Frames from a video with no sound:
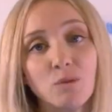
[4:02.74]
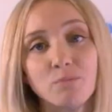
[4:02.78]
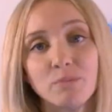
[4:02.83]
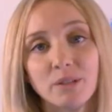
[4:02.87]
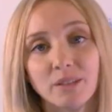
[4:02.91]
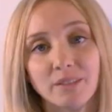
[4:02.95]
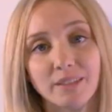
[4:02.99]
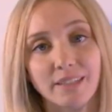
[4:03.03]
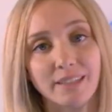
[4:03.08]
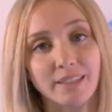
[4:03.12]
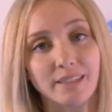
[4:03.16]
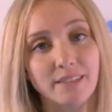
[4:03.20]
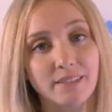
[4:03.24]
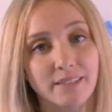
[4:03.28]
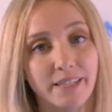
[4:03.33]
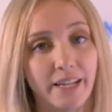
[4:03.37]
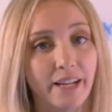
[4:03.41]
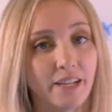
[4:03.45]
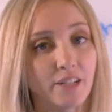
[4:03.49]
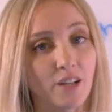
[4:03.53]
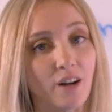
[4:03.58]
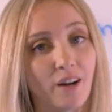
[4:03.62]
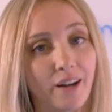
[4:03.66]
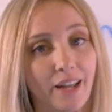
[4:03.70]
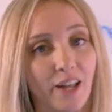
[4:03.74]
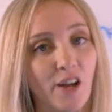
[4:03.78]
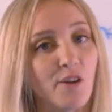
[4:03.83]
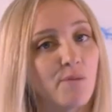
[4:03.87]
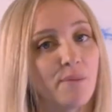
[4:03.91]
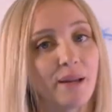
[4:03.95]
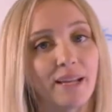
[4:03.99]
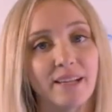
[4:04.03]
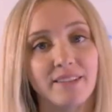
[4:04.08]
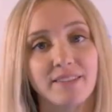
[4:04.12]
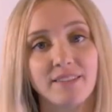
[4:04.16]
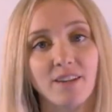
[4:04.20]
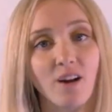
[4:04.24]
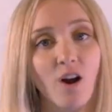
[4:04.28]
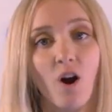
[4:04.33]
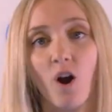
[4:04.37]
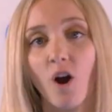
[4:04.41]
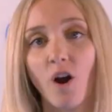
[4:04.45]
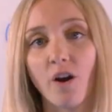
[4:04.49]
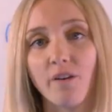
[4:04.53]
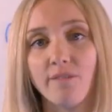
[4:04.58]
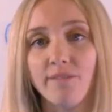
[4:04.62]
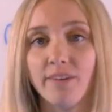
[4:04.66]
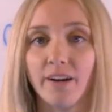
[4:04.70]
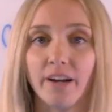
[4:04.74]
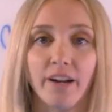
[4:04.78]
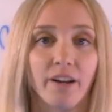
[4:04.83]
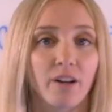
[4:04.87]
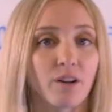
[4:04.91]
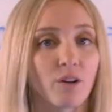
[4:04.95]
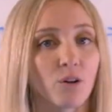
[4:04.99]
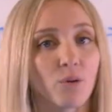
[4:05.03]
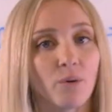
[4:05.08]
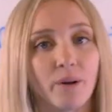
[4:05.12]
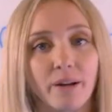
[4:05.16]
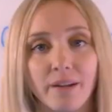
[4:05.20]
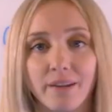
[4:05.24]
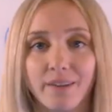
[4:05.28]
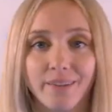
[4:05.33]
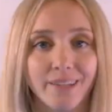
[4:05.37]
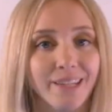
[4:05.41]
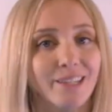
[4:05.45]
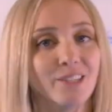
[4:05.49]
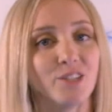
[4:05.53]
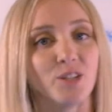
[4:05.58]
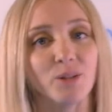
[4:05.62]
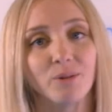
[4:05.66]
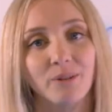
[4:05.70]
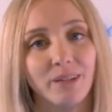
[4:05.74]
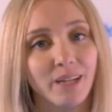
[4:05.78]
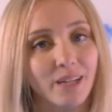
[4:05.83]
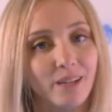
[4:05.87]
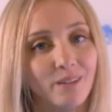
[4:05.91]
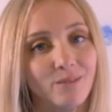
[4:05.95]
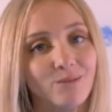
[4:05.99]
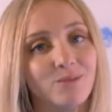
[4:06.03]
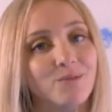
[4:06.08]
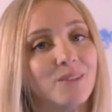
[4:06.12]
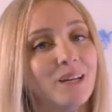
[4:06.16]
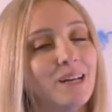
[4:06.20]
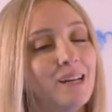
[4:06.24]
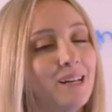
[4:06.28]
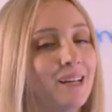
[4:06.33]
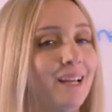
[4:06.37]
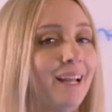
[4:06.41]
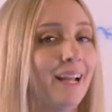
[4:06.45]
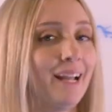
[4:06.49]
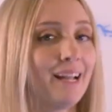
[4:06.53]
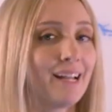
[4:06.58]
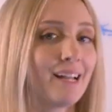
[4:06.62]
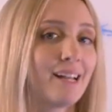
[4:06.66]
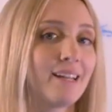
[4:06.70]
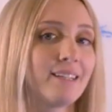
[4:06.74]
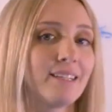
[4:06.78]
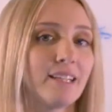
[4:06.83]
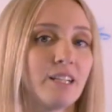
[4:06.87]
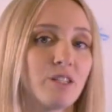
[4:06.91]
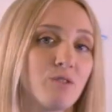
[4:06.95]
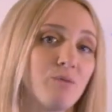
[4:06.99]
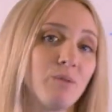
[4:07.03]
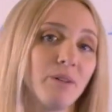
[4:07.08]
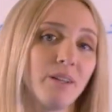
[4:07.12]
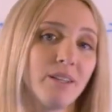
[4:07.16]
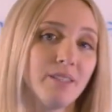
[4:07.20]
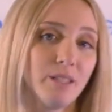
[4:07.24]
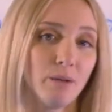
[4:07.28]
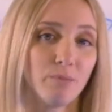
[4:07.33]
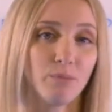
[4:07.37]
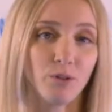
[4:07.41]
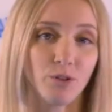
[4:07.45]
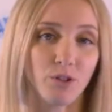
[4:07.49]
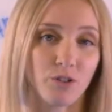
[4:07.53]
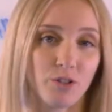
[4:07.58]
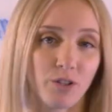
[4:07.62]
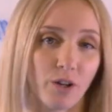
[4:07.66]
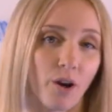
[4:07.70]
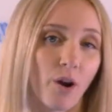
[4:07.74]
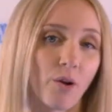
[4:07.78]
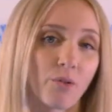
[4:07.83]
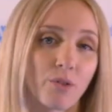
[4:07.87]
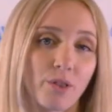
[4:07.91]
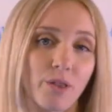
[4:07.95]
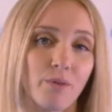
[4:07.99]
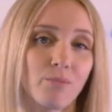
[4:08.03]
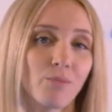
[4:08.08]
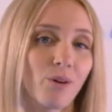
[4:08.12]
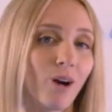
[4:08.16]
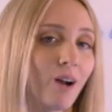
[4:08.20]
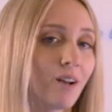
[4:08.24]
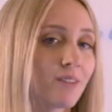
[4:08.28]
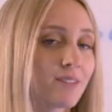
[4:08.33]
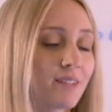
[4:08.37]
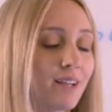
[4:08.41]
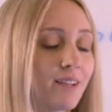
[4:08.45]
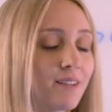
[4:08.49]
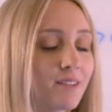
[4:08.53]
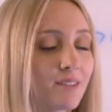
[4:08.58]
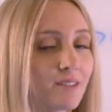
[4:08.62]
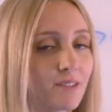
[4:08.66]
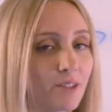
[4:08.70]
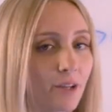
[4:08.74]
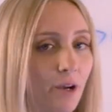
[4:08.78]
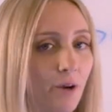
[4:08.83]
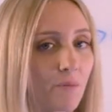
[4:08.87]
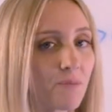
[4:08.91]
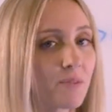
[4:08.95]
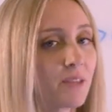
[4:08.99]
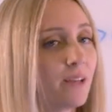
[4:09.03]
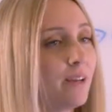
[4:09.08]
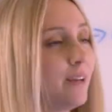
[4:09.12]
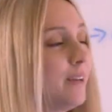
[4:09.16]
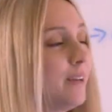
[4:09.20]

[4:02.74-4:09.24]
building TikTok campaigns are very quick, intuitive, and it's really simple just to go through the process. So